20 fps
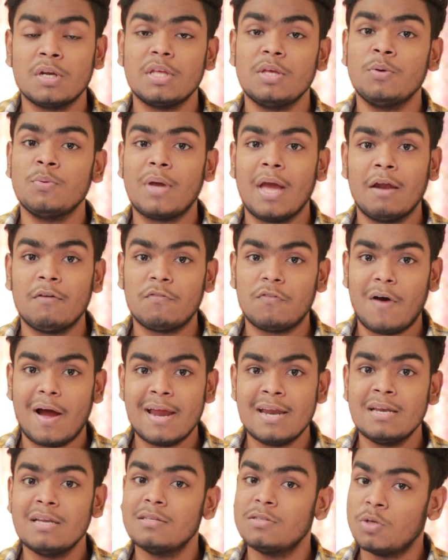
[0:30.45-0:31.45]
You can
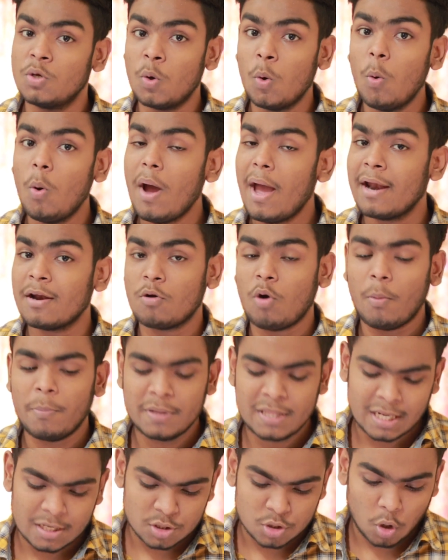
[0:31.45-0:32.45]
find, go and copy
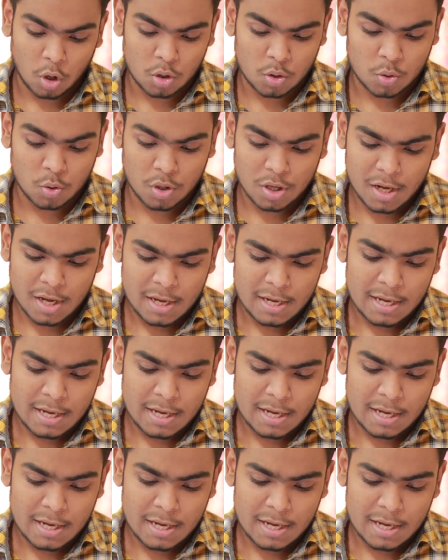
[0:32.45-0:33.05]
that short code,